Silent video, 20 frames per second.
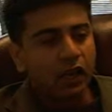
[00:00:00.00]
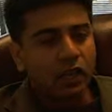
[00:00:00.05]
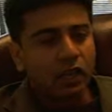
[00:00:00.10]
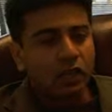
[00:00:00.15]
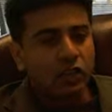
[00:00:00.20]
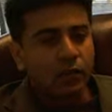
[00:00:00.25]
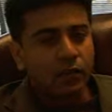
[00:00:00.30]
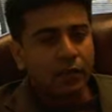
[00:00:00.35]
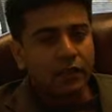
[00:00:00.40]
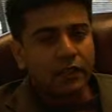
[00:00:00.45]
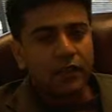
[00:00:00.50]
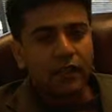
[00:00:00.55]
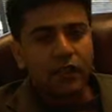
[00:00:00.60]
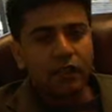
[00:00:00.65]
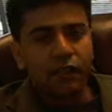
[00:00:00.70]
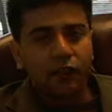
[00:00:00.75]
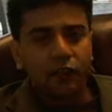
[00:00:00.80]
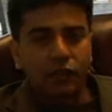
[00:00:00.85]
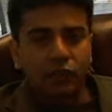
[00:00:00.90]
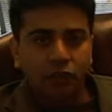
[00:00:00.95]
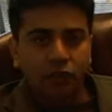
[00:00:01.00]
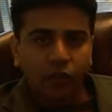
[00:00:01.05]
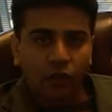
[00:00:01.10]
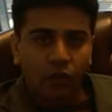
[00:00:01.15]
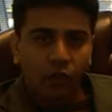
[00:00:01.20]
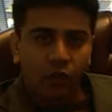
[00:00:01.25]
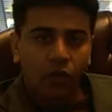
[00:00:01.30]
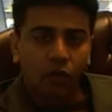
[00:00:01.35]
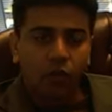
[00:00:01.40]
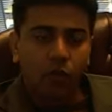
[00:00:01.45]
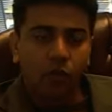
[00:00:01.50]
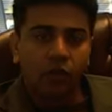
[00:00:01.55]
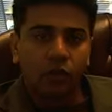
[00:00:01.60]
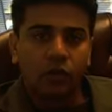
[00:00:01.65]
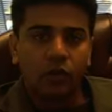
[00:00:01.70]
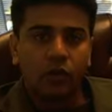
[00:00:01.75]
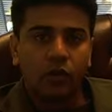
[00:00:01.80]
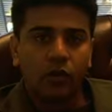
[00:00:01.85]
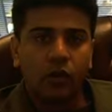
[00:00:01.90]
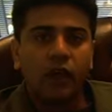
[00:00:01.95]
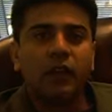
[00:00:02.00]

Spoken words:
So basically, first of all, when you go